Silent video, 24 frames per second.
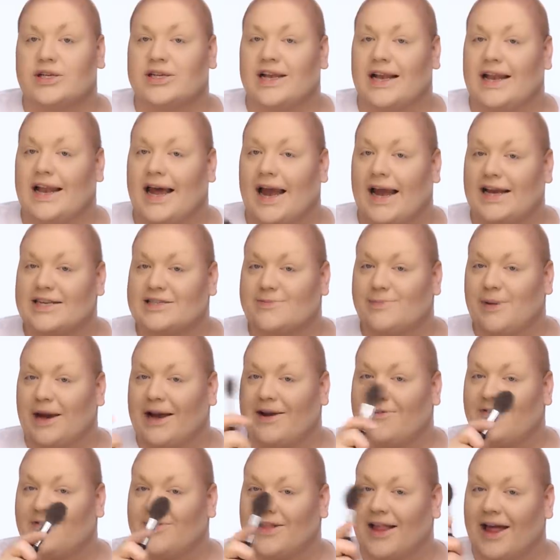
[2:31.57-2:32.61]
which a nice
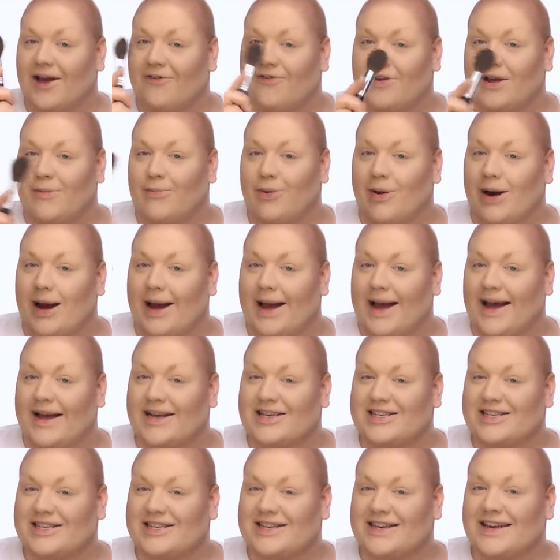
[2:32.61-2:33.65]
big fluffy
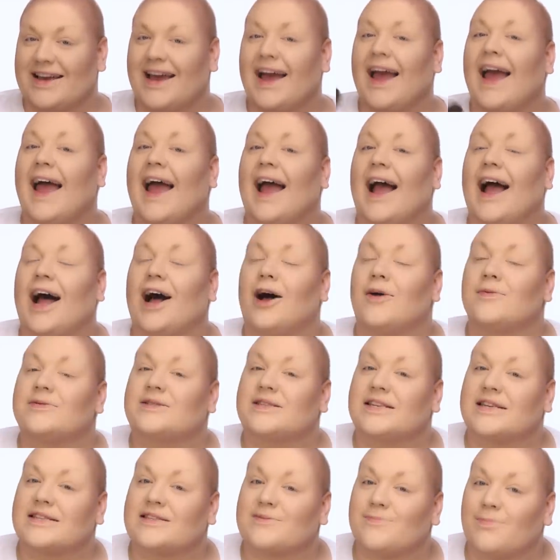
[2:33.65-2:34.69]
brush
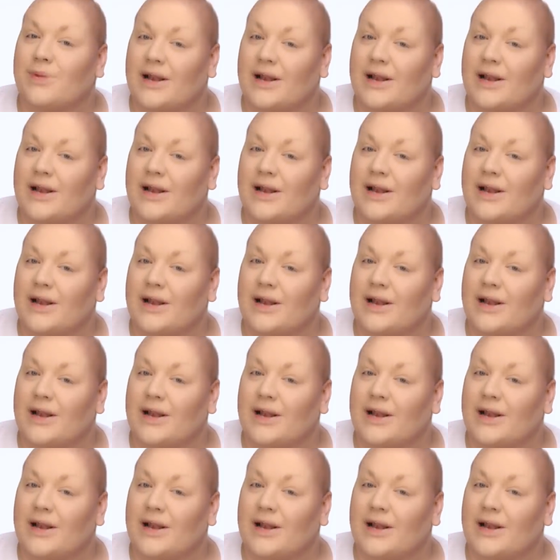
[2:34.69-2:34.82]
helps us